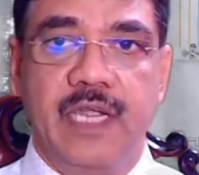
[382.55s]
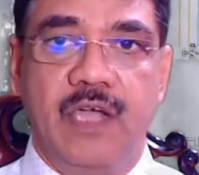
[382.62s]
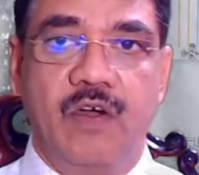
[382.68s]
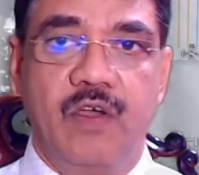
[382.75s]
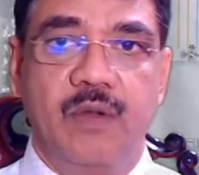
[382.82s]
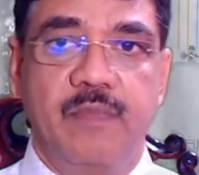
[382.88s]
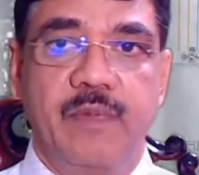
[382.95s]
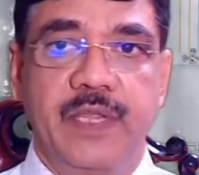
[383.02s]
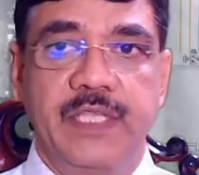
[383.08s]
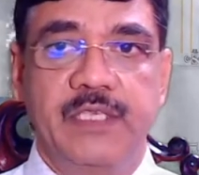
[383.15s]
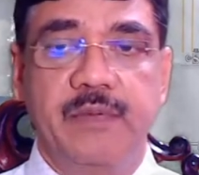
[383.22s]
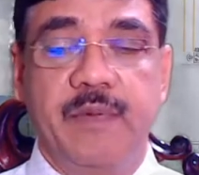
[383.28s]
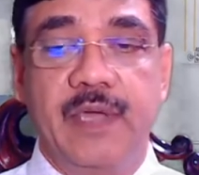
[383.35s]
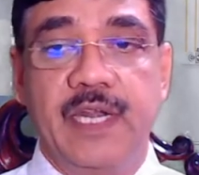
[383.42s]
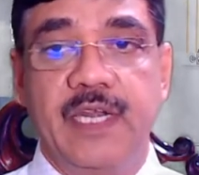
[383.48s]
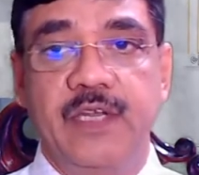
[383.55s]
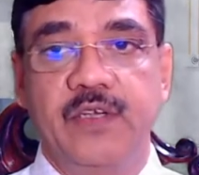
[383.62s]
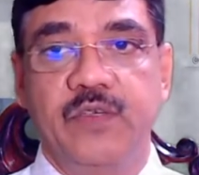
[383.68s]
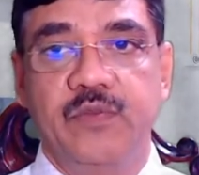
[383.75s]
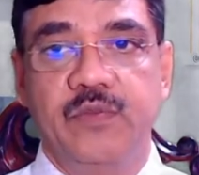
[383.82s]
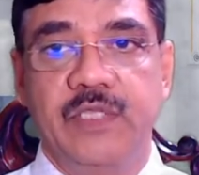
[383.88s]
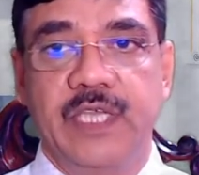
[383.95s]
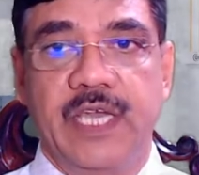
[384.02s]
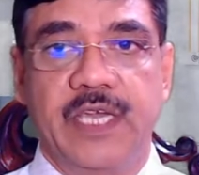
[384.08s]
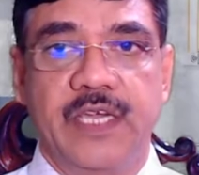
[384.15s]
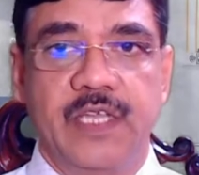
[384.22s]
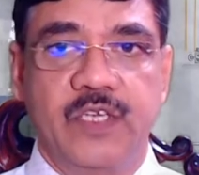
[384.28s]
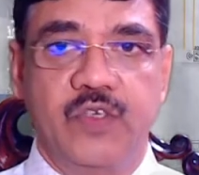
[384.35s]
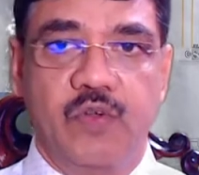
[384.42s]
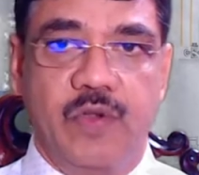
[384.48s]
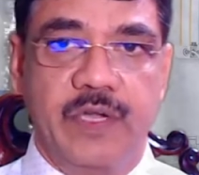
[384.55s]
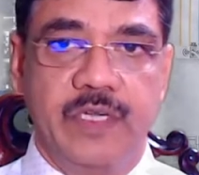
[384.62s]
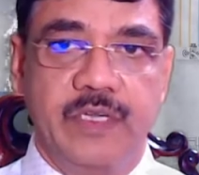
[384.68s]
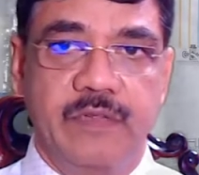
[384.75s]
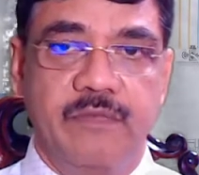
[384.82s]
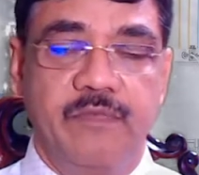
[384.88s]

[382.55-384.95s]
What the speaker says: or placed parallel to the ankle joint.